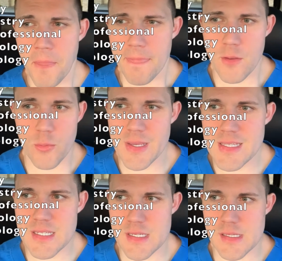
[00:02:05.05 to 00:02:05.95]
The
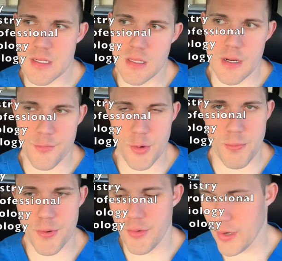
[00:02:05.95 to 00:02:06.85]
reason is that a lot of your
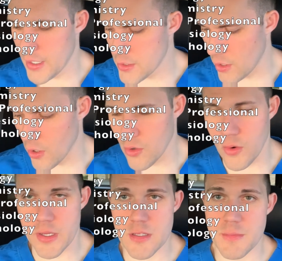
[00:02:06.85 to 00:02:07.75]
prereqs are
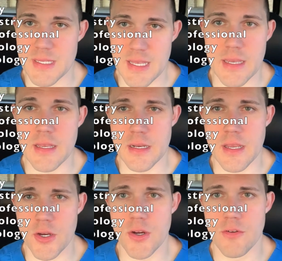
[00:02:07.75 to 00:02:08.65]
going to be taken
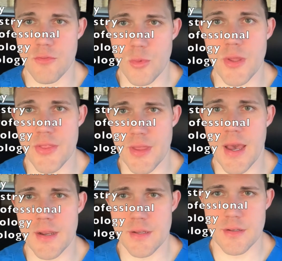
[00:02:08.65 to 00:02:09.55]
care of with
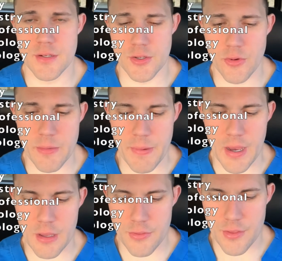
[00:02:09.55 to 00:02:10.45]
that degree
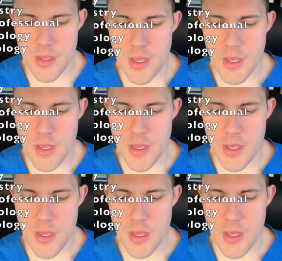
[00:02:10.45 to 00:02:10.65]
path.